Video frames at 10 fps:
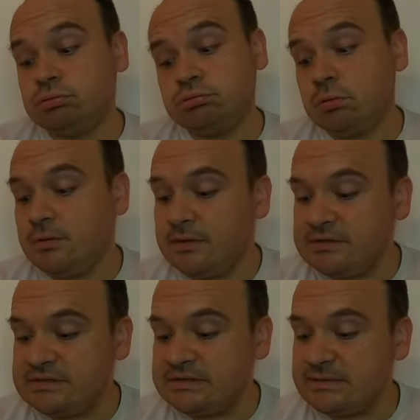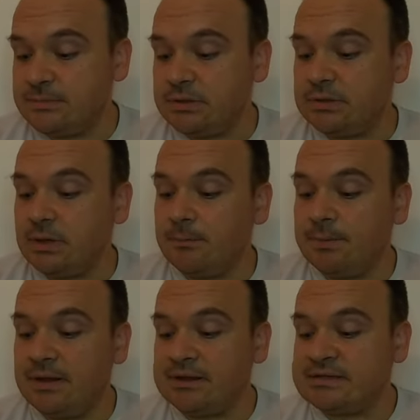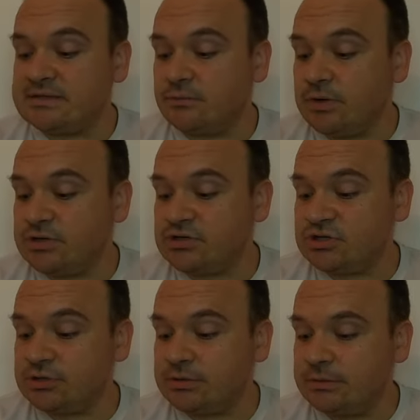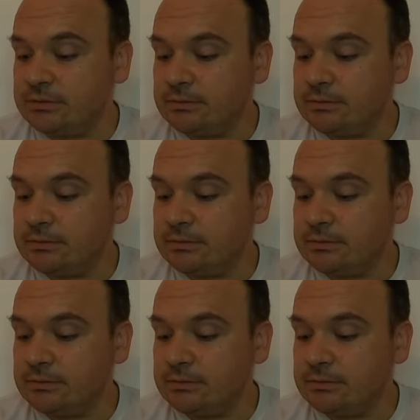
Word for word: Well, this is a bit complex question.